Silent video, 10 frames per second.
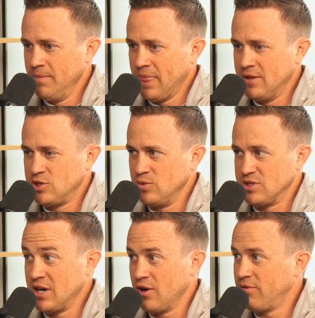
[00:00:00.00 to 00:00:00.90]
And she was
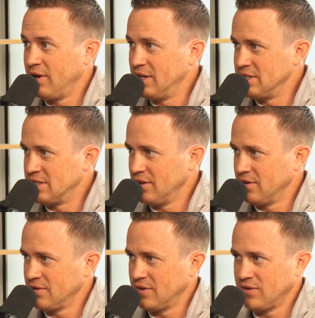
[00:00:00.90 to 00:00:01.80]
terrified to tell
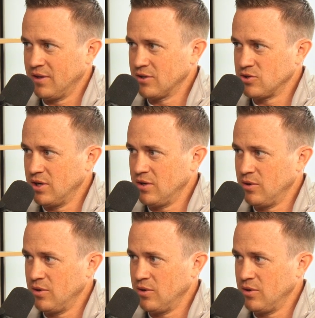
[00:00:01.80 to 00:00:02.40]
this athletic trainer